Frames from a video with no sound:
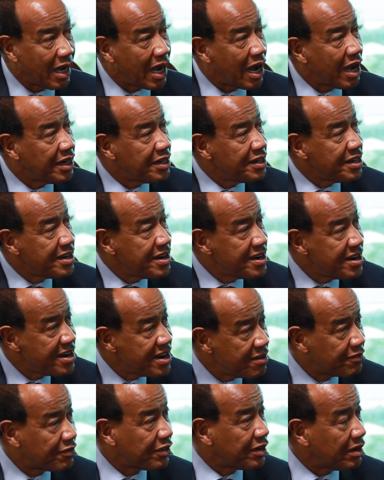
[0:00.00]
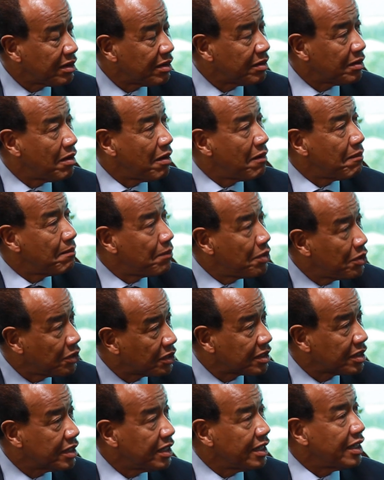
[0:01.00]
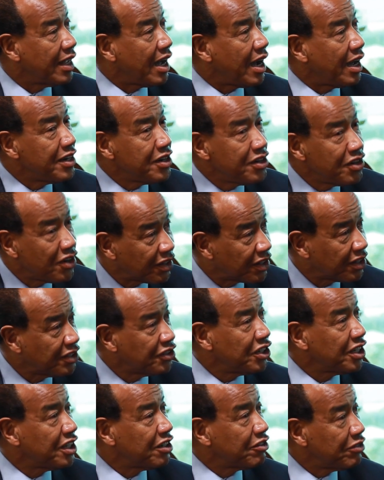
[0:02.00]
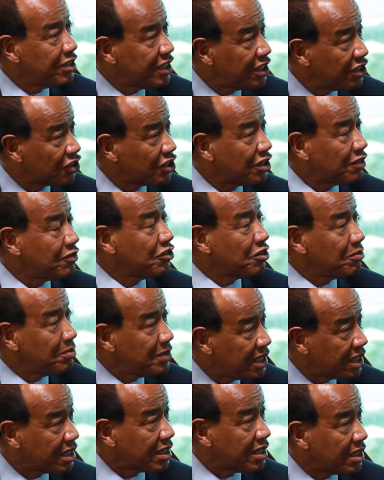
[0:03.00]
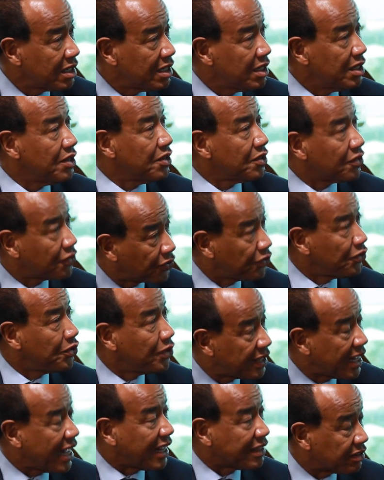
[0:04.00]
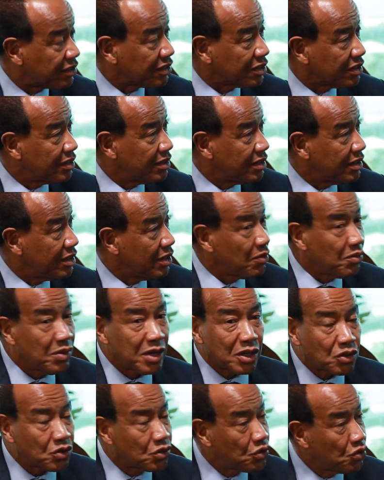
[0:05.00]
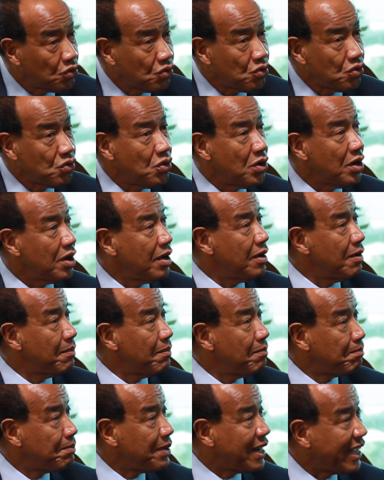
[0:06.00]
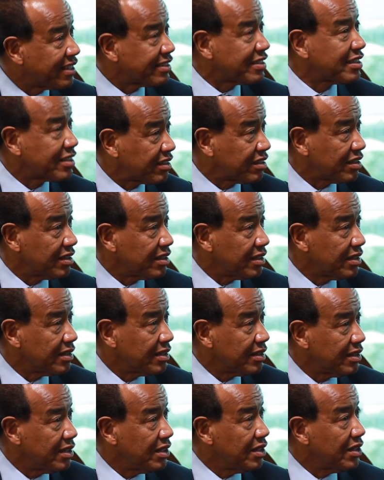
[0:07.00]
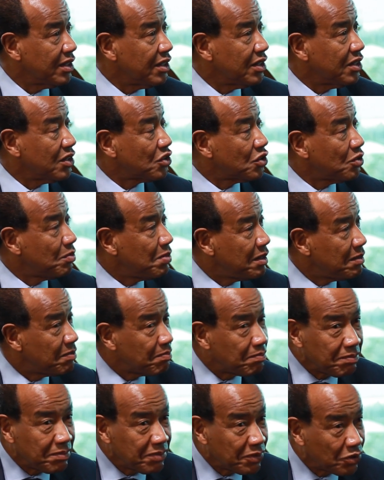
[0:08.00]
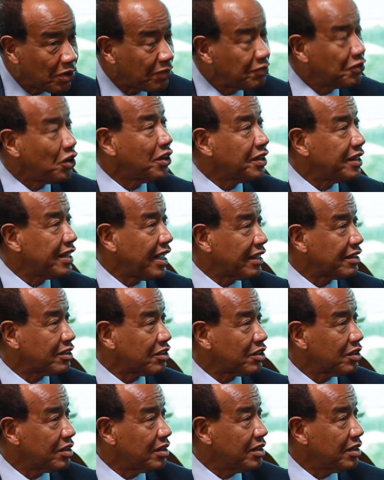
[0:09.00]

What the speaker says: I'll never put another generation of Jamaica through that. We're too blessed to have done that.